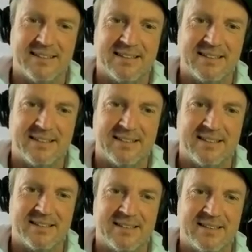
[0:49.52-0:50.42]

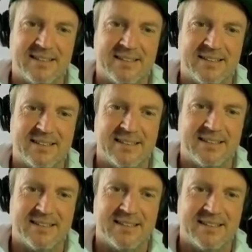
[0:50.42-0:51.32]

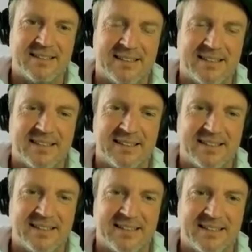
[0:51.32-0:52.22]

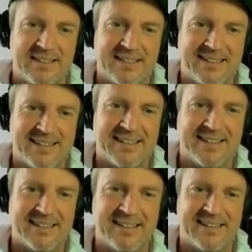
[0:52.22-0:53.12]

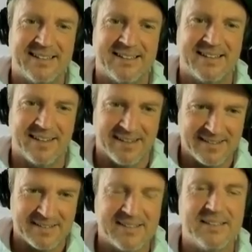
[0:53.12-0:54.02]

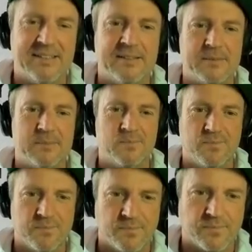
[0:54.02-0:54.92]

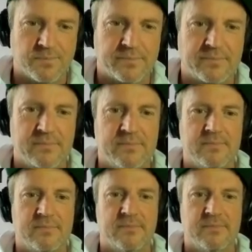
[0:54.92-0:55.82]

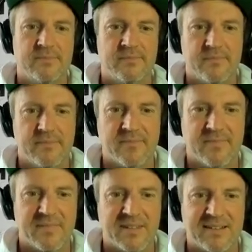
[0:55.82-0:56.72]

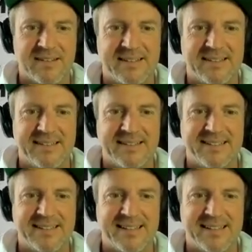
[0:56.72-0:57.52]
This person isn't speaking.